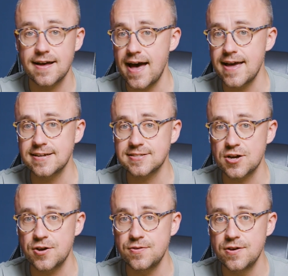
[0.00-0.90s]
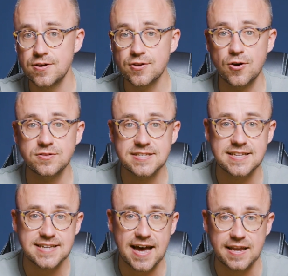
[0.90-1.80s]
ASO,
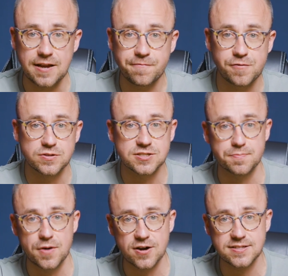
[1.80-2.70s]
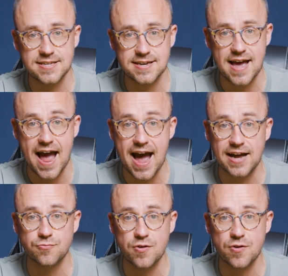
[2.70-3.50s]
content and influencer marketing, and